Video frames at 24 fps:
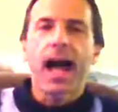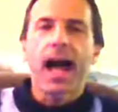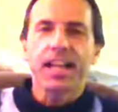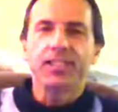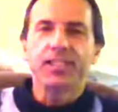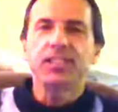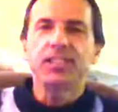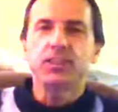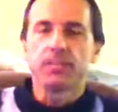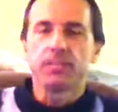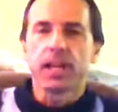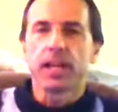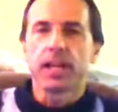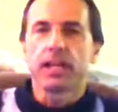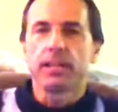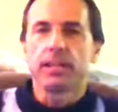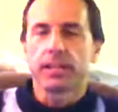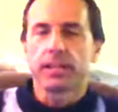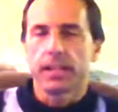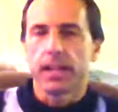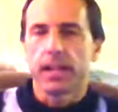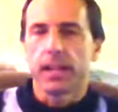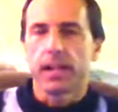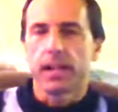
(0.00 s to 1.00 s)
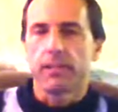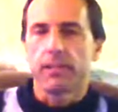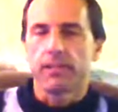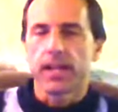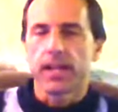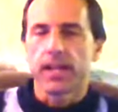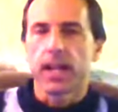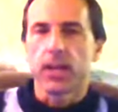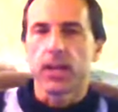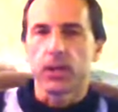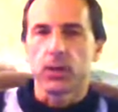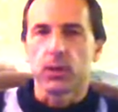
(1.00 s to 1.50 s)
high smell
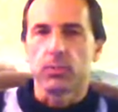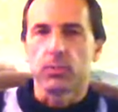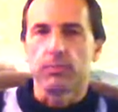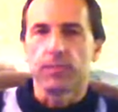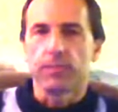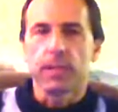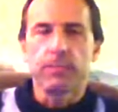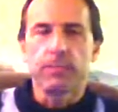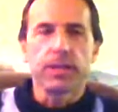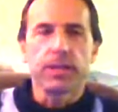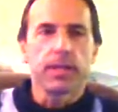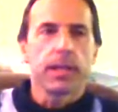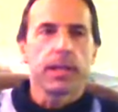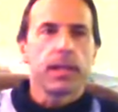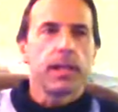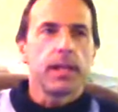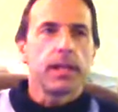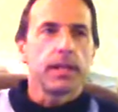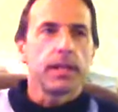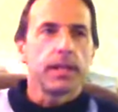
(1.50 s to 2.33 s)
volume, maybe